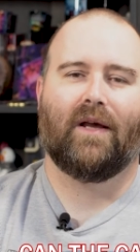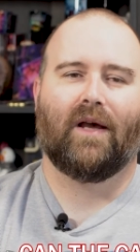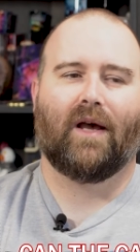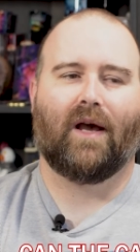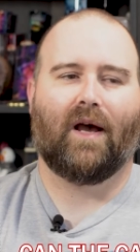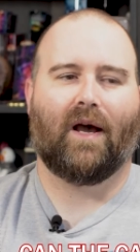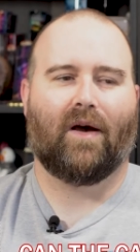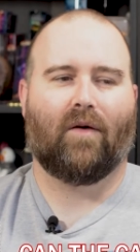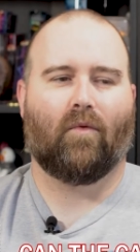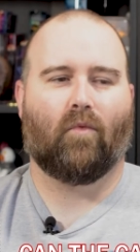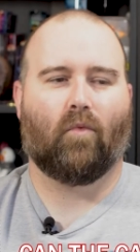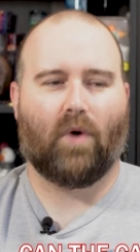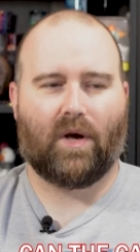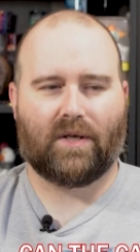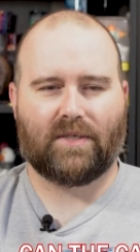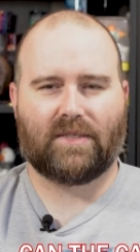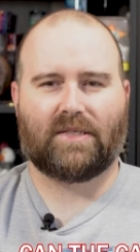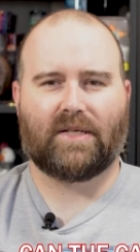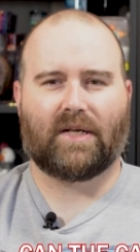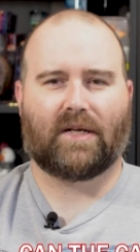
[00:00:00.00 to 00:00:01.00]

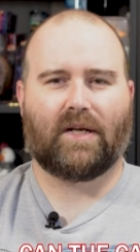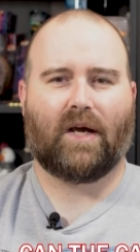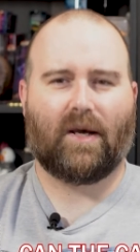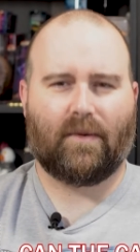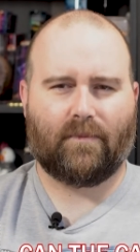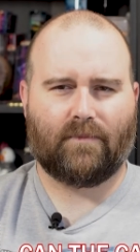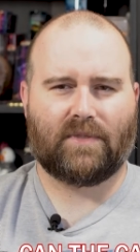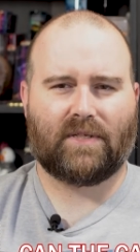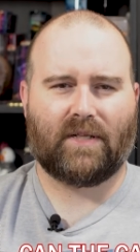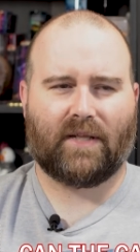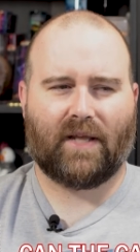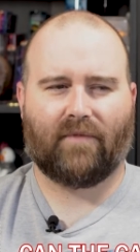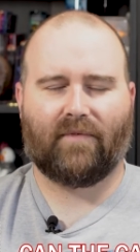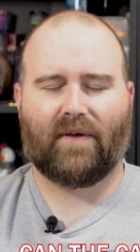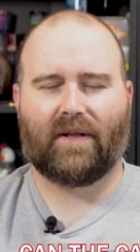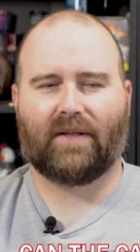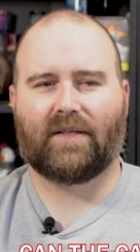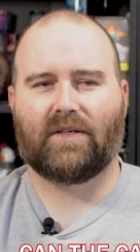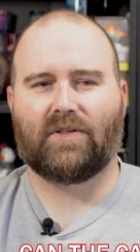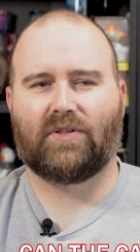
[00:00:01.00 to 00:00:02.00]
was to come to the
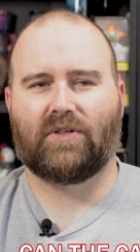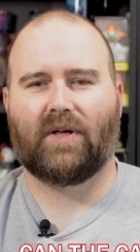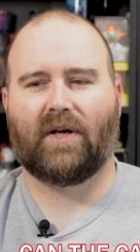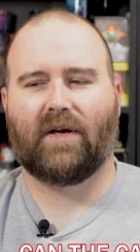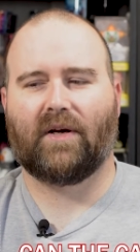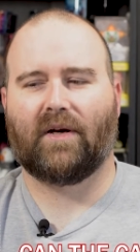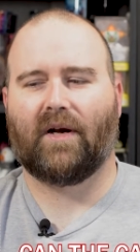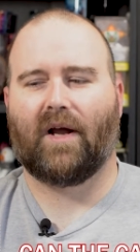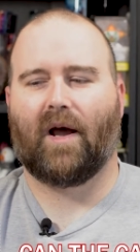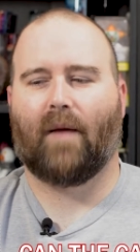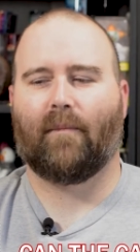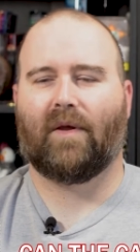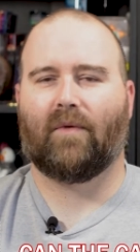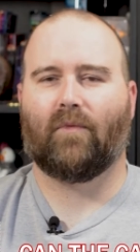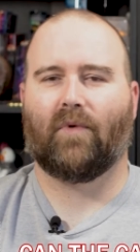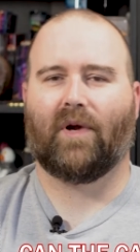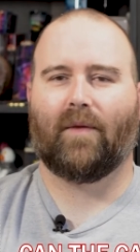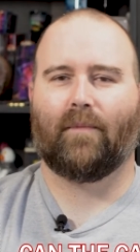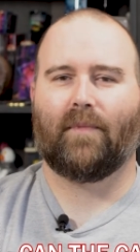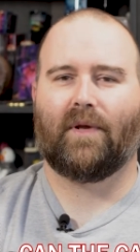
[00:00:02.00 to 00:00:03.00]
event this year, I
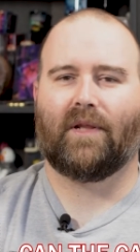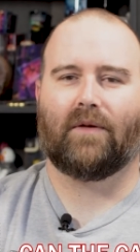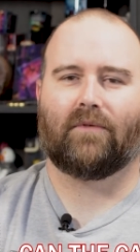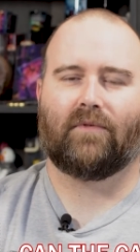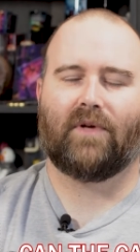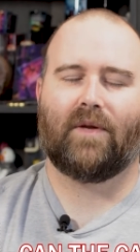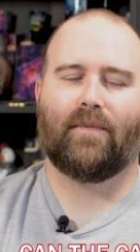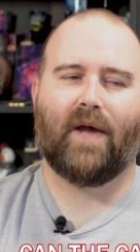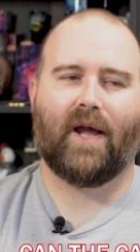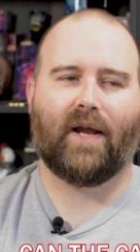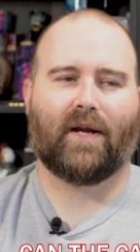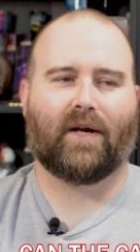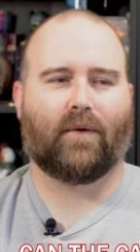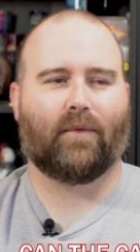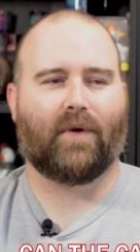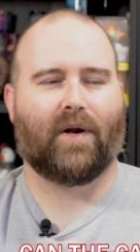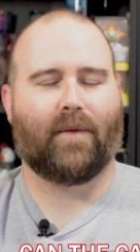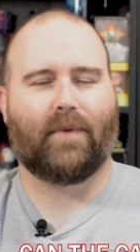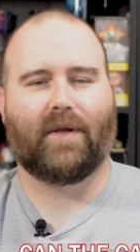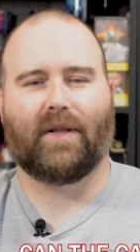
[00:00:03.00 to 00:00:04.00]
mean, would it be the remake
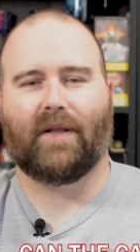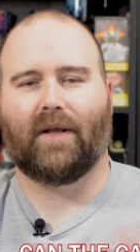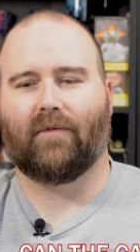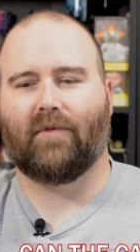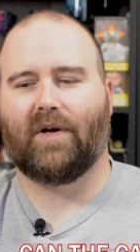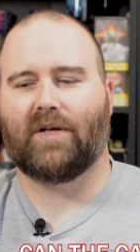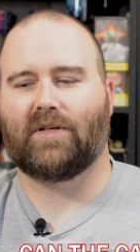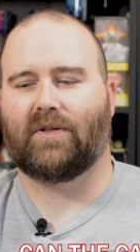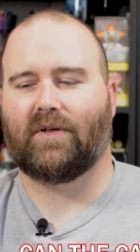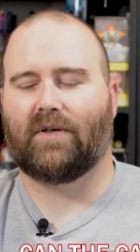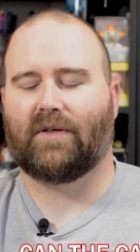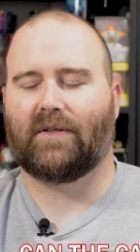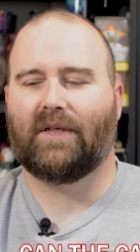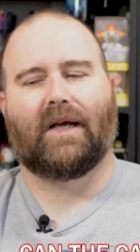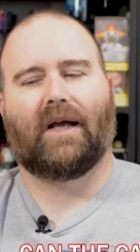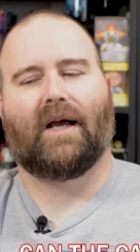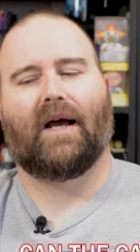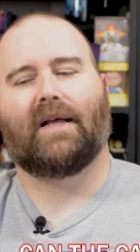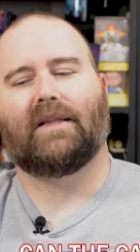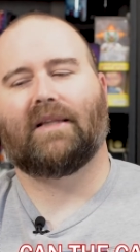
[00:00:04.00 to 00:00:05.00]
or would it be the original?
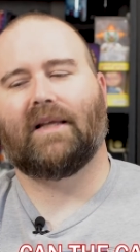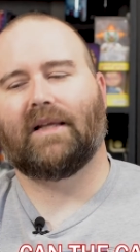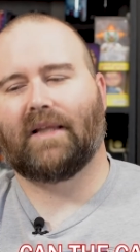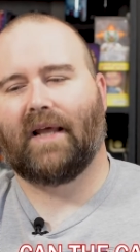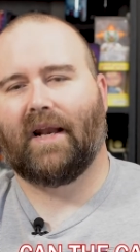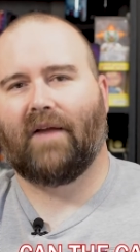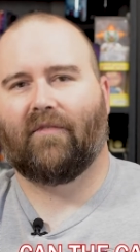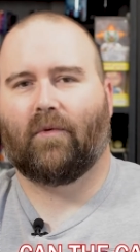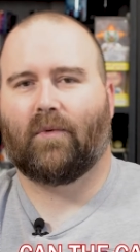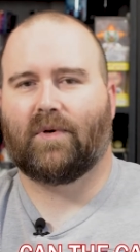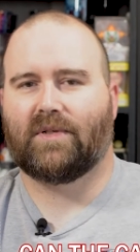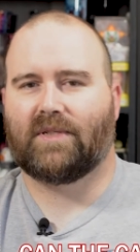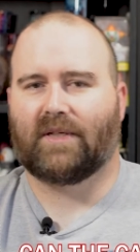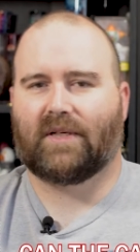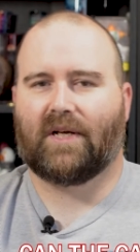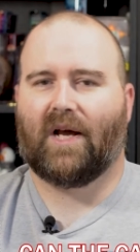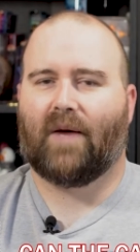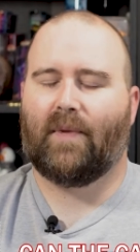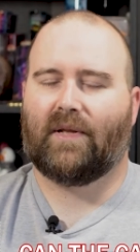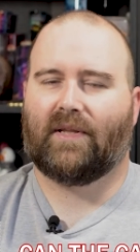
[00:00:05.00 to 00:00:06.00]
I think that if it was to
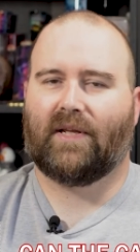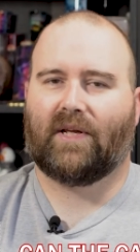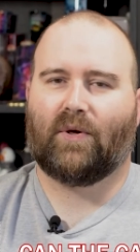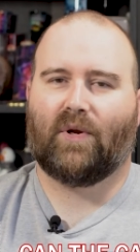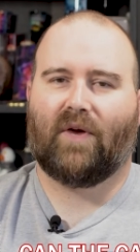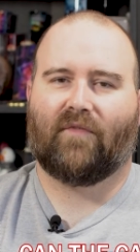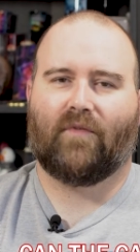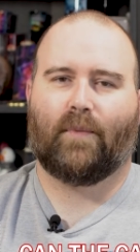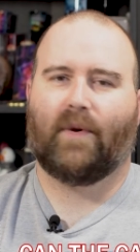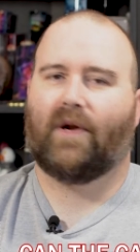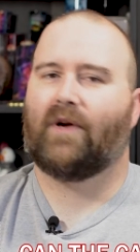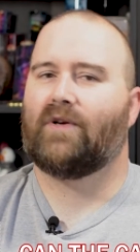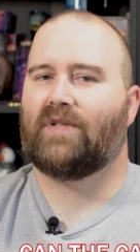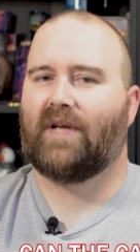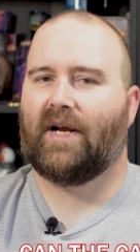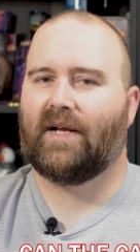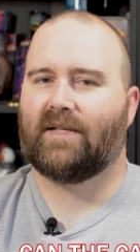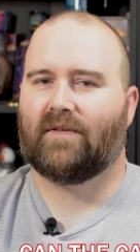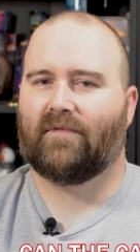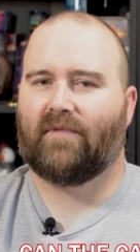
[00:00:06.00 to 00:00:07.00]
come, I think you have a better
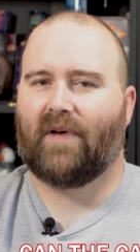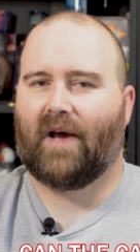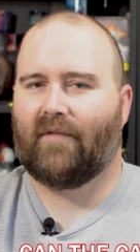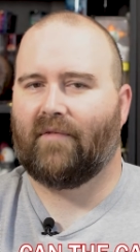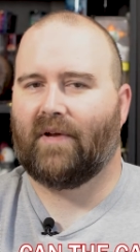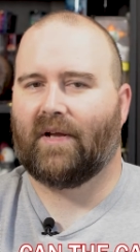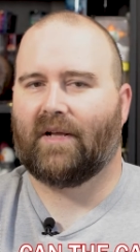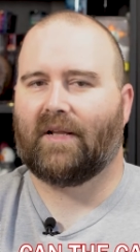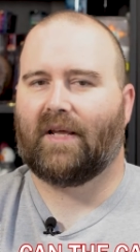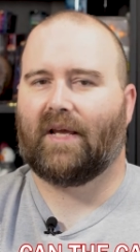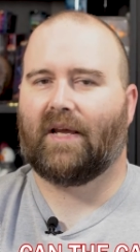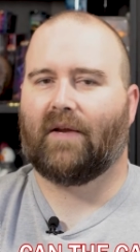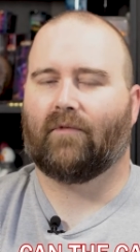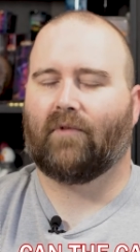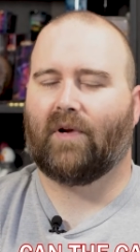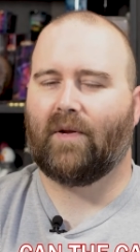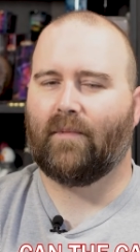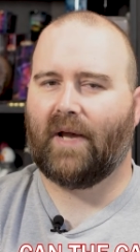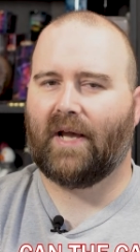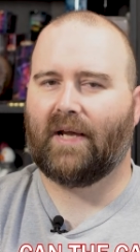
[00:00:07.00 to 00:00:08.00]
chance of having the
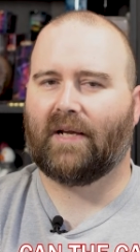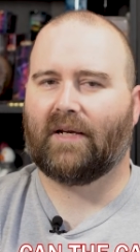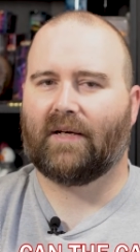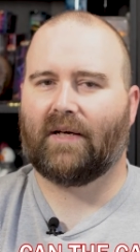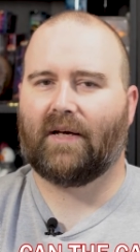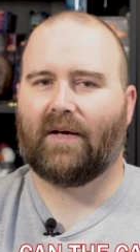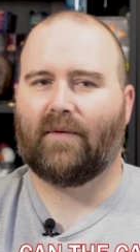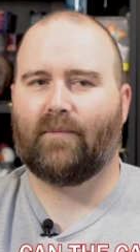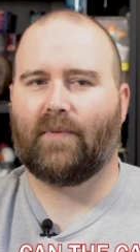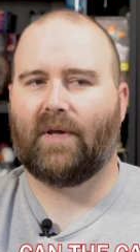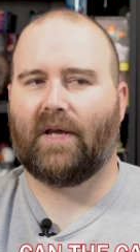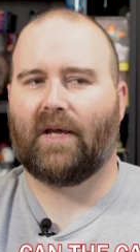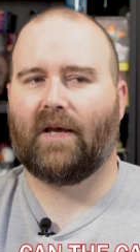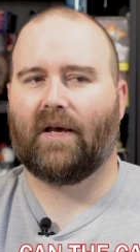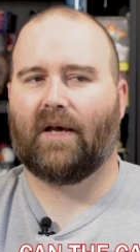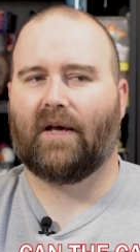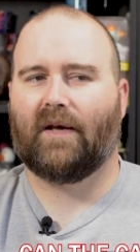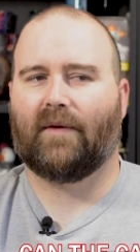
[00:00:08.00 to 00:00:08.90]
remake be